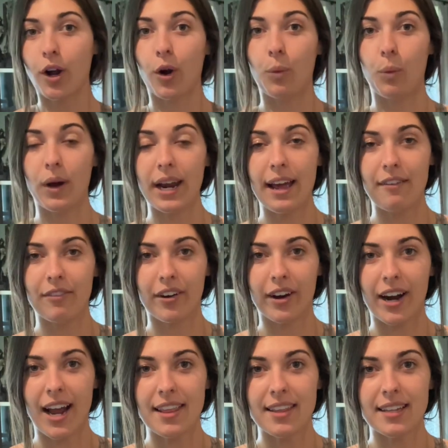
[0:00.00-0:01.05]
or whatever,
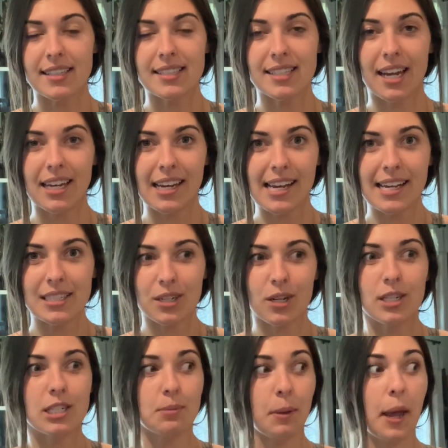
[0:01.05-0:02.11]
and then Sundays are
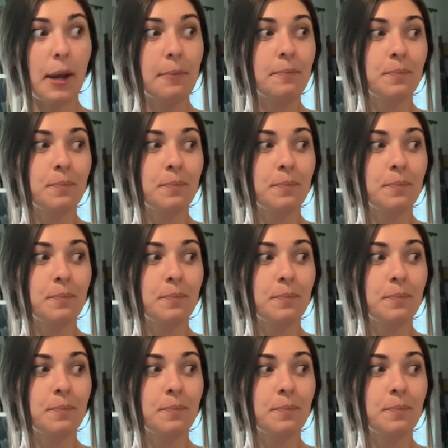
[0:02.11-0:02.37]
spent